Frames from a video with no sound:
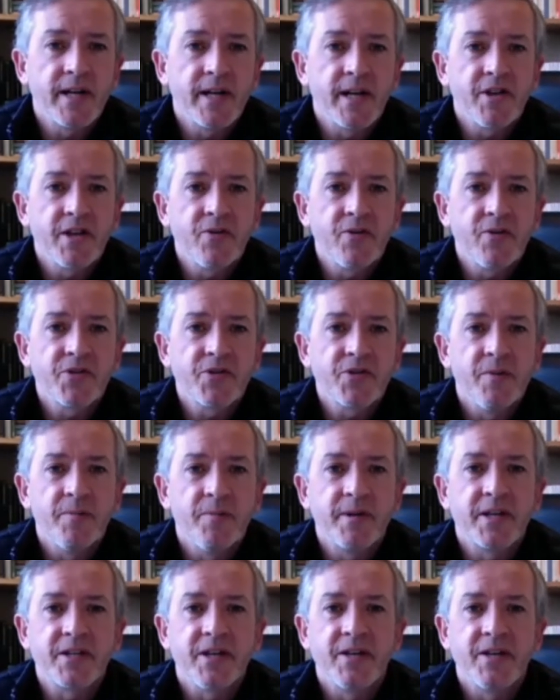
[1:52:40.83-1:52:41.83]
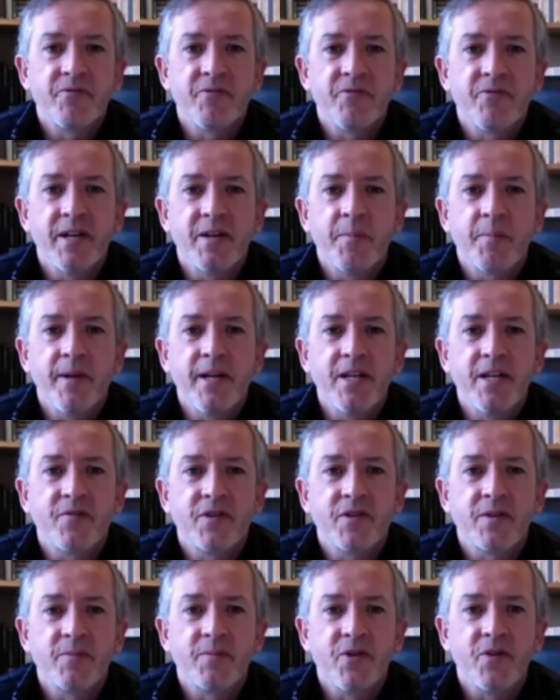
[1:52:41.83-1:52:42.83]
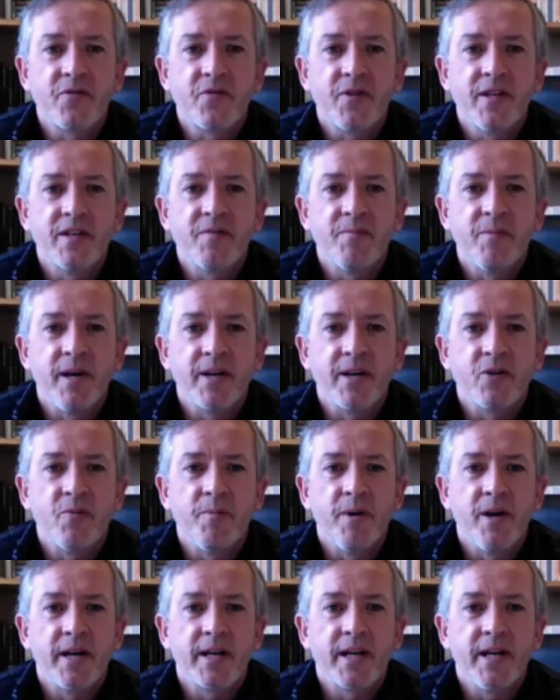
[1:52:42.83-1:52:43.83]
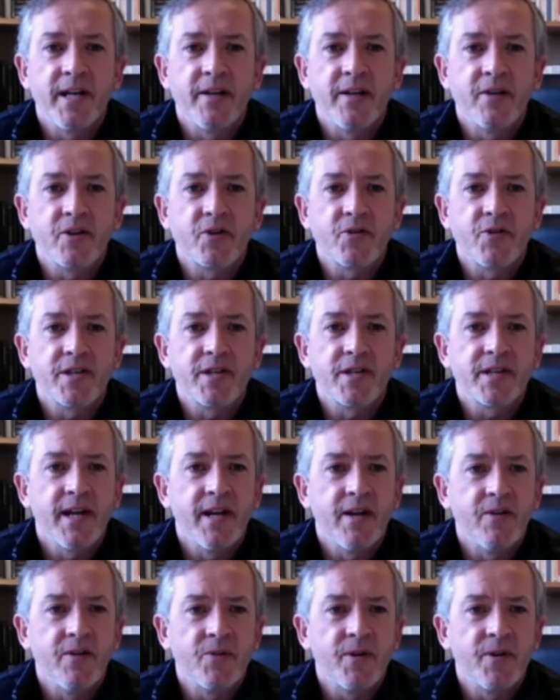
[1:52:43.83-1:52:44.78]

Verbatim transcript: and I think also because I'd written a piece for some good friends of mine called Mark Eden and Chris Stell,